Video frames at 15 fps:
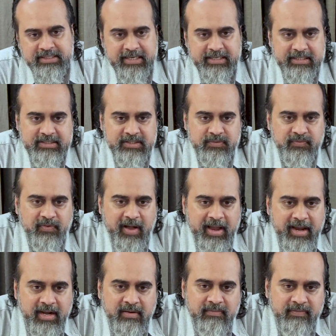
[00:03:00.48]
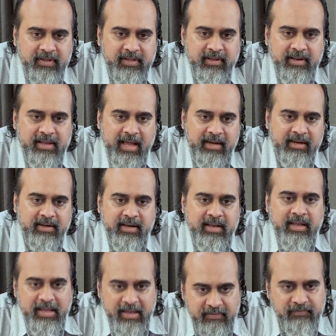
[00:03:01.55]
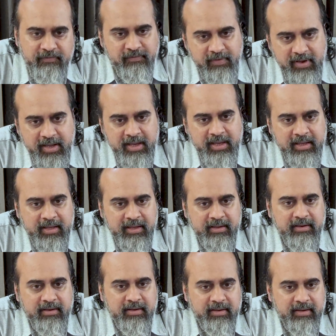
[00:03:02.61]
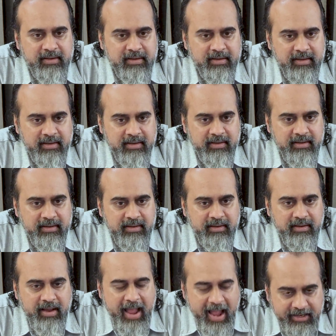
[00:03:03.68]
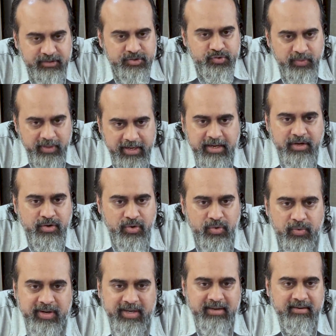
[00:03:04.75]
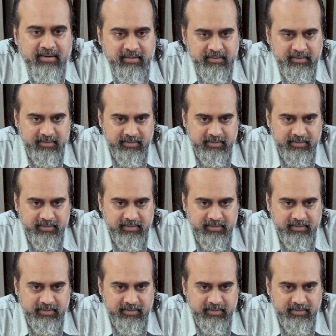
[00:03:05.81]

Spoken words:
satisfied with reality if we actually know it.